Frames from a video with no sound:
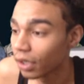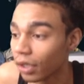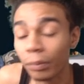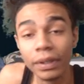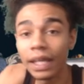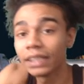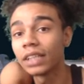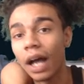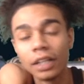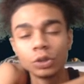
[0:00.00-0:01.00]
P S
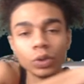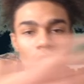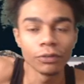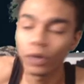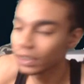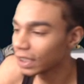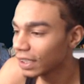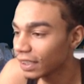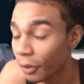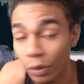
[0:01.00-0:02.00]
two K
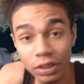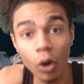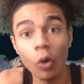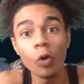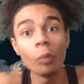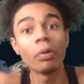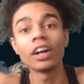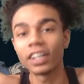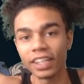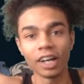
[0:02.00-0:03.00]
fourteen, there was a whole
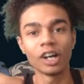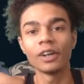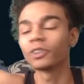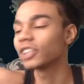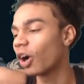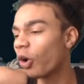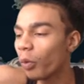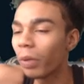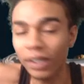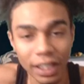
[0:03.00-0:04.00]
park, y'all. It was like a whole
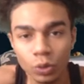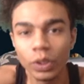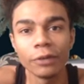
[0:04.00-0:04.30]
park, like two K